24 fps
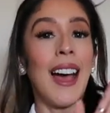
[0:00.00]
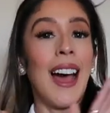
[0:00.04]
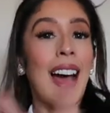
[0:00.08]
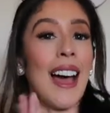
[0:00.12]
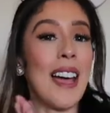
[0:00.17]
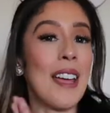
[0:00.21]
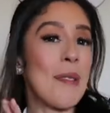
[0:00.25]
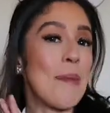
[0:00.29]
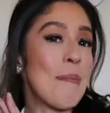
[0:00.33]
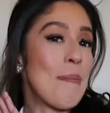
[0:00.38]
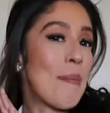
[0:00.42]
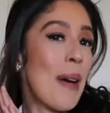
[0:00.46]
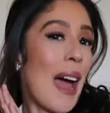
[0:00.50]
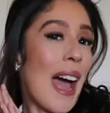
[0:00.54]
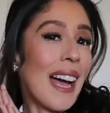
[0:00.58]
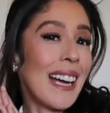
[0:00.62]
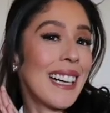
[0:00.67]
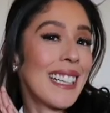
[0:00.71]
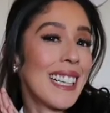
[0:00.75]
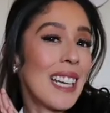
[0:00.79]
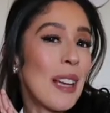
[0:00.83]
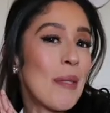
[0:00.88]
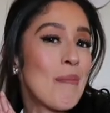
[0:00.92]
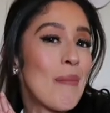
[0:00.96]
I am
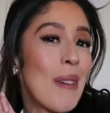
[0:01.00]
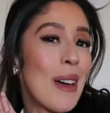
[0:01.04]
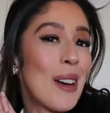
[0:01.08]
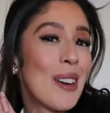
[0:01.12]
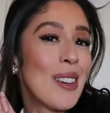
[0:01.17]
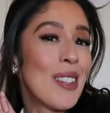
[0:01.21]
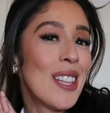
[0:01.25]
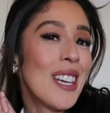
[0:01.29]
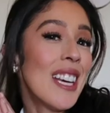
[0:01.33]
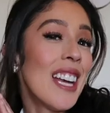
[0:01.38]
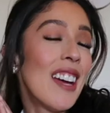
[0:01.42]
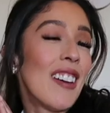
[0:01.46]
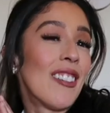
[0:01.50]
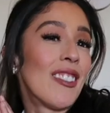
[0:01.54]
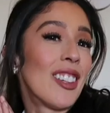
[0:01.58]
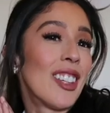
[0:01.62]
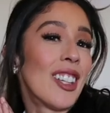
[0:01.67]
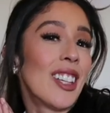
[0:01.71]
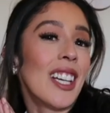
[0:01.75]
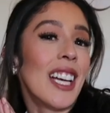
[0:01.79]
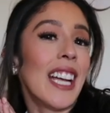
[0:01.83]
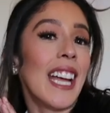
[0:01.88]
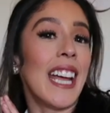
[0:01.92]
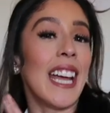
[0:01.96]
back and better than ever.